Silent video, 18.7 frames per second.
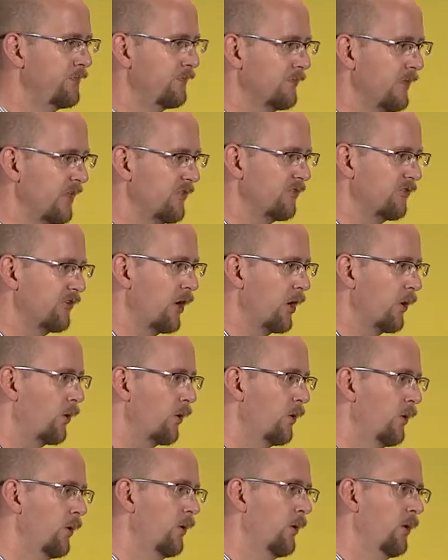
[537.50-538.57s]
And so
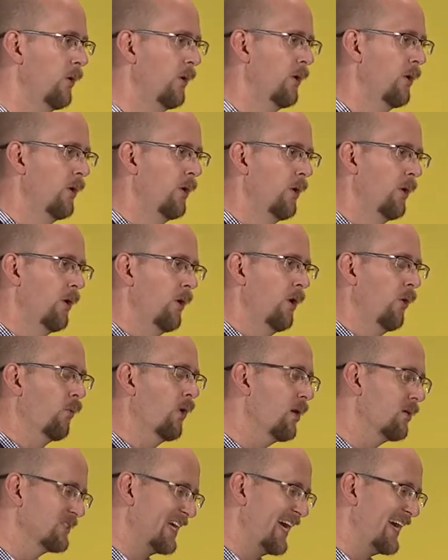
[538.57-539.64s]

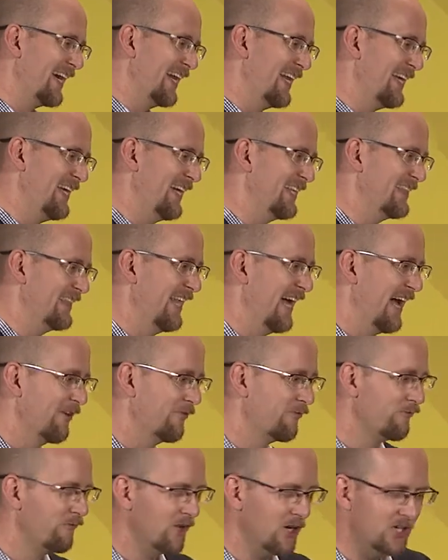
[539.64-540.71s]
where was I going to get that
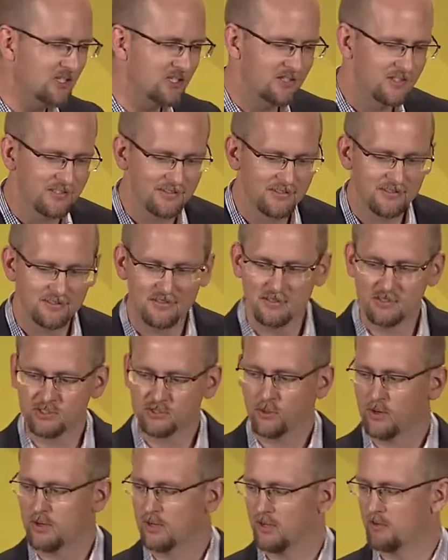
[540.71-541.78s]
first
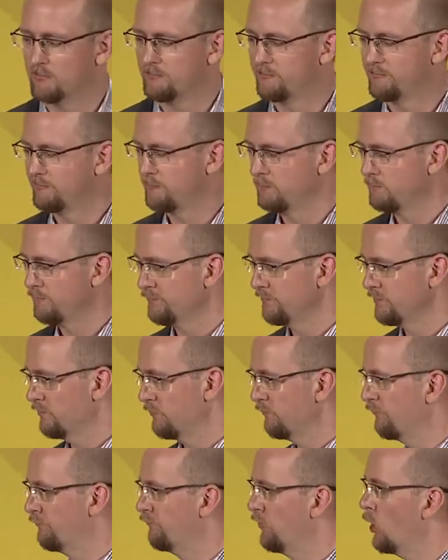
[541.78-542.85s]
sort of
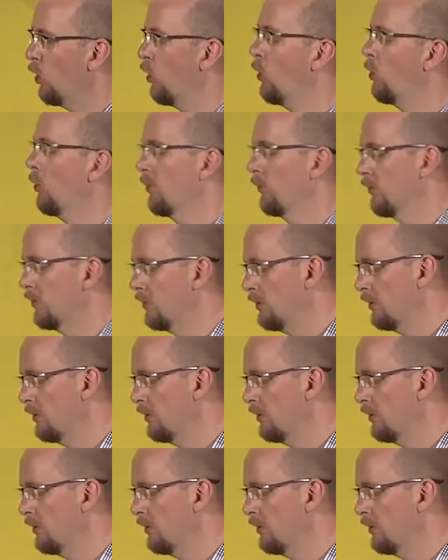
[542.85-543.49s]
foothold